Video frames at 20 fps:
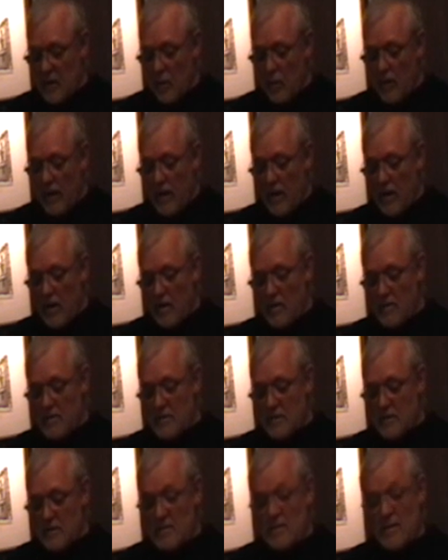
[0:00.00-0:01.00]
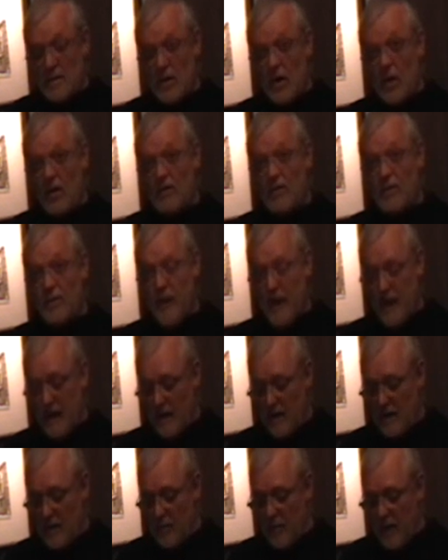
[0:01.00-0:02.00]
We learned to not
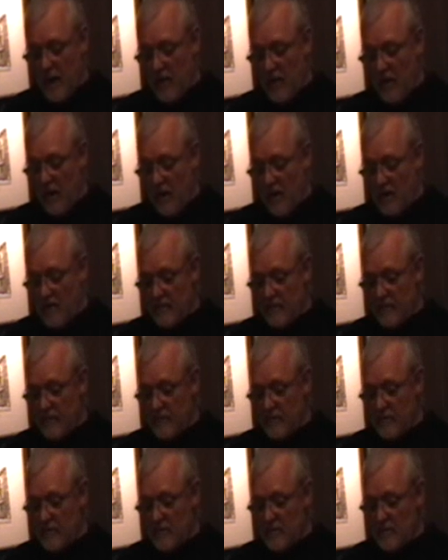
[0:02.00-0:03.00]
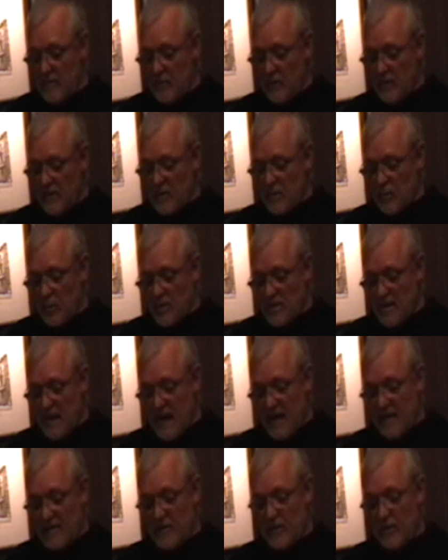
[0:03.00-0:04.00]
think about life, but to
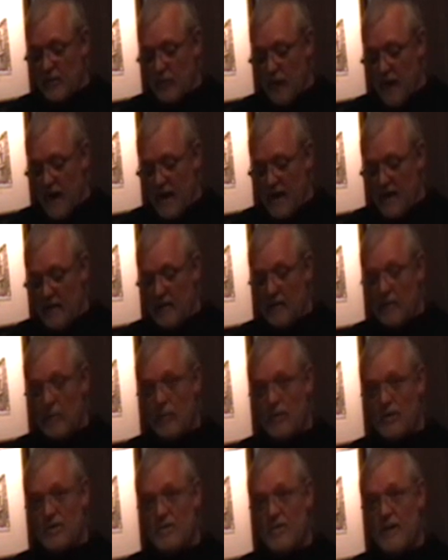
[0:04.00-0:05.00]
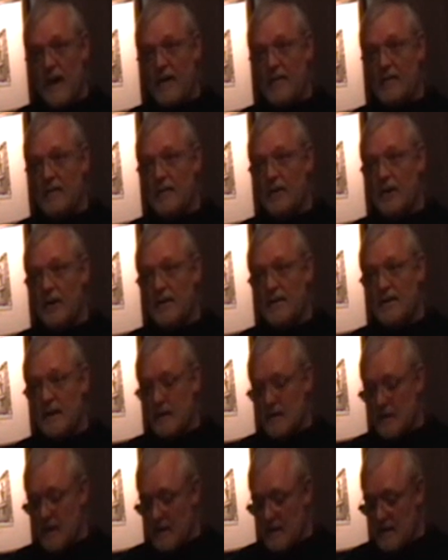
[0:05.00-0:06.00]
protect the grain which fattened our
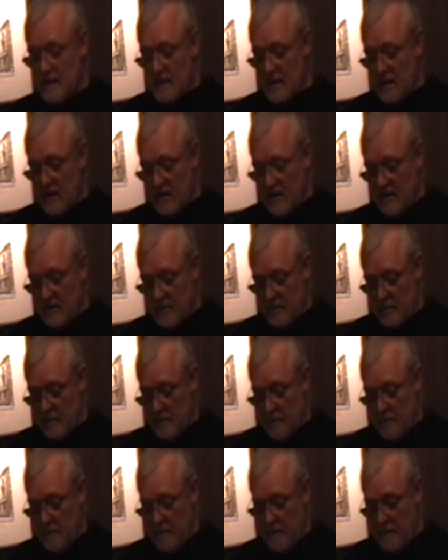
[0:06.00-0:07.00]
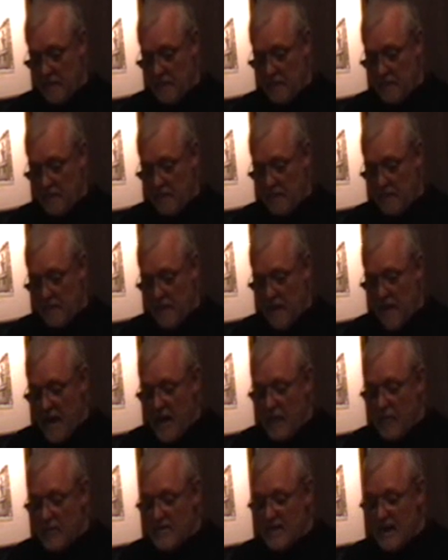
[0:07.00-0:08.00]
Sunday dinner.
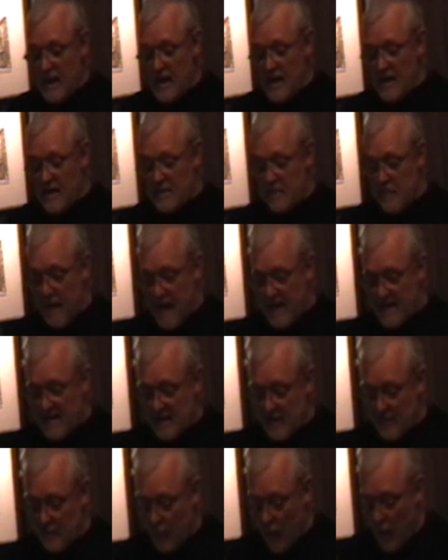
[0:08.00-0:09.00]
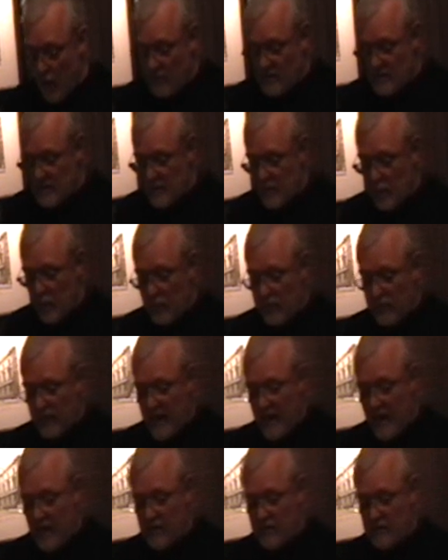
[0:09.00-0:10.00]
He would take his massive rod to
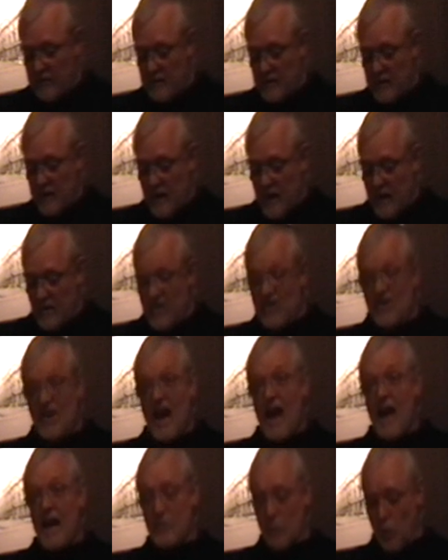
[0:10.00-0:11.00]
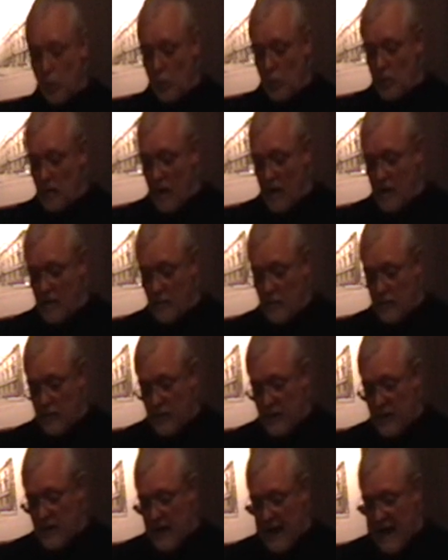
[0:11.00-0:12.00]
Porthtown and stand all night
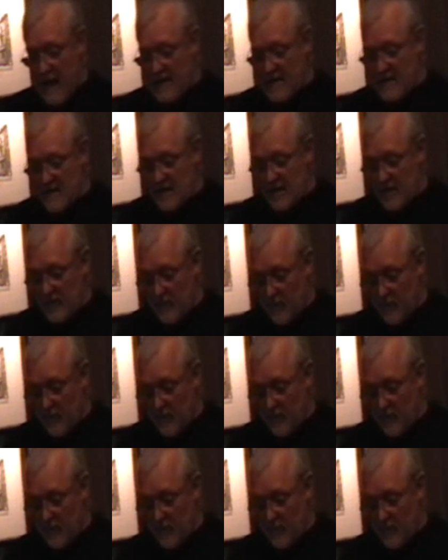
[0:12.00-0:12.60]
with the Atlantic